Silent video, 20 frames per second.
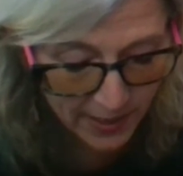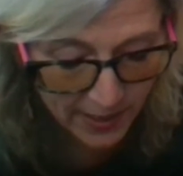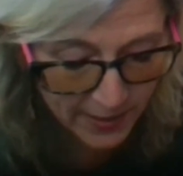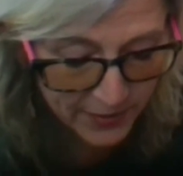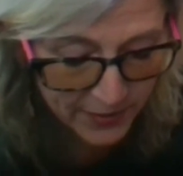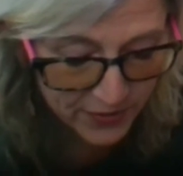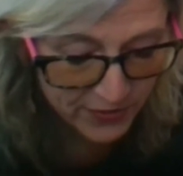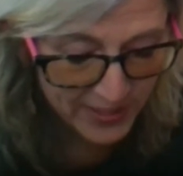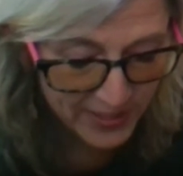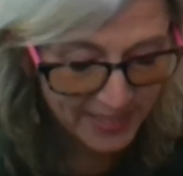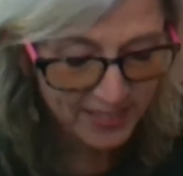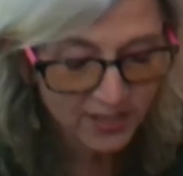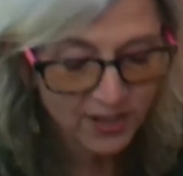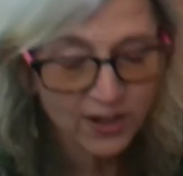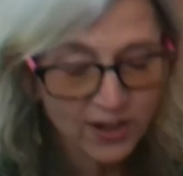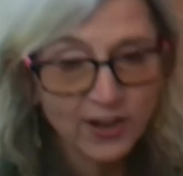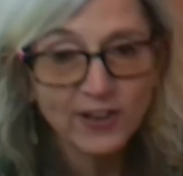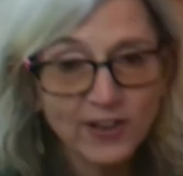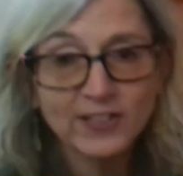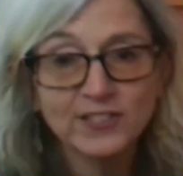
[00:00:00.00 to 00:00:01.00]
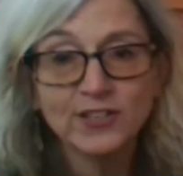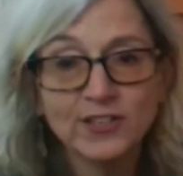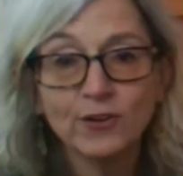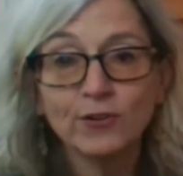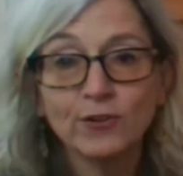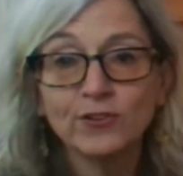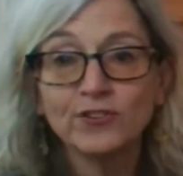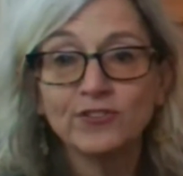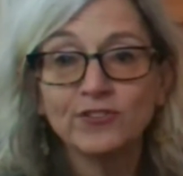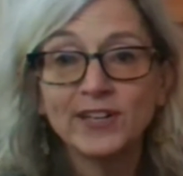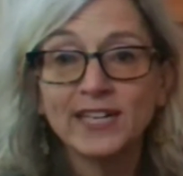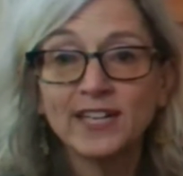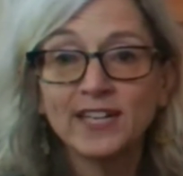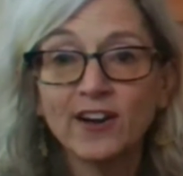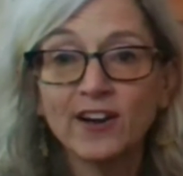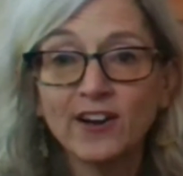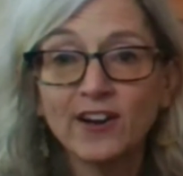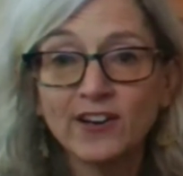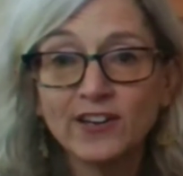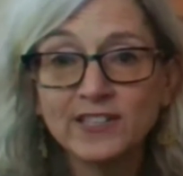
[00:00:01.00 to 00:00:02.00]
greeting cards, old greeting
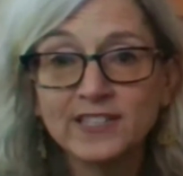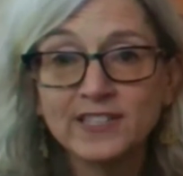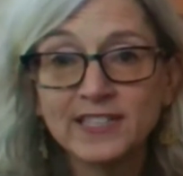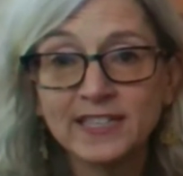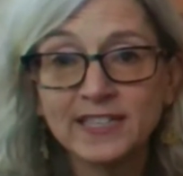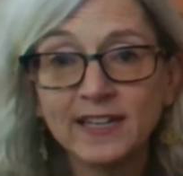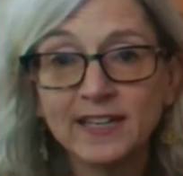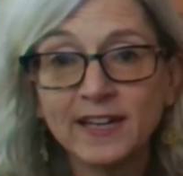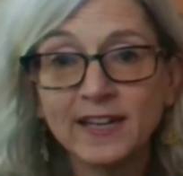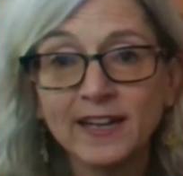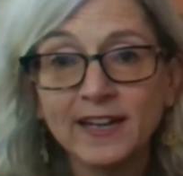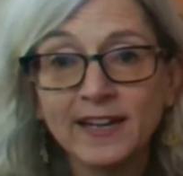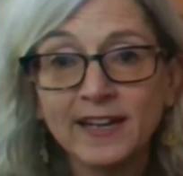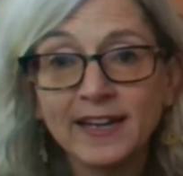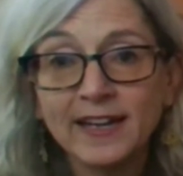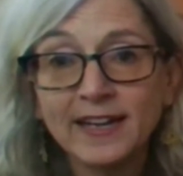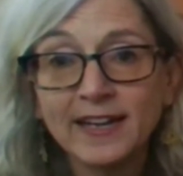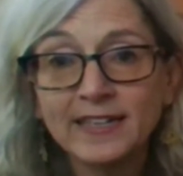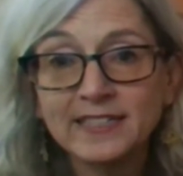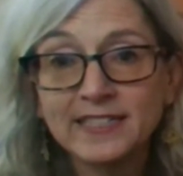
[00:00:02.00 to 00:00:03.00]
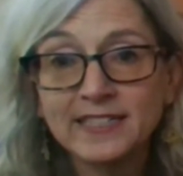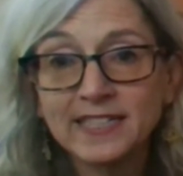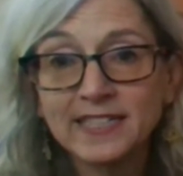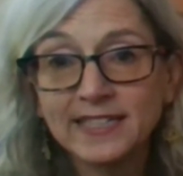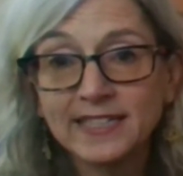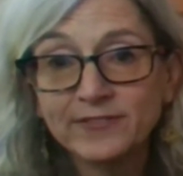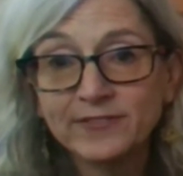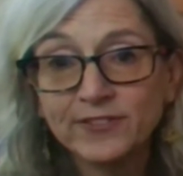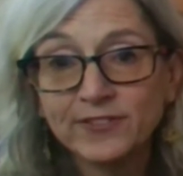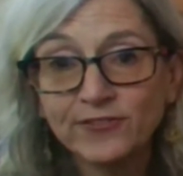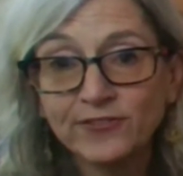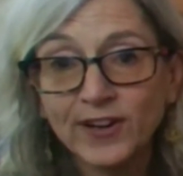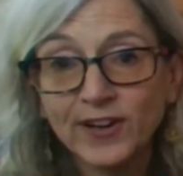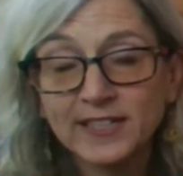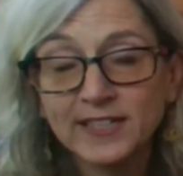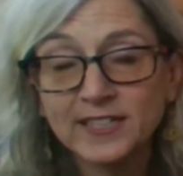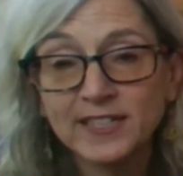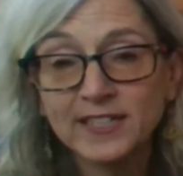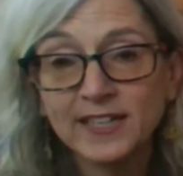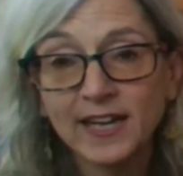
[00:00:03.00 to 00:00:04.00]
cards, and just leave the
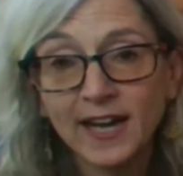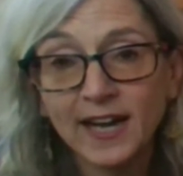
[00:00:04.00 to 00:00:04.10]
front,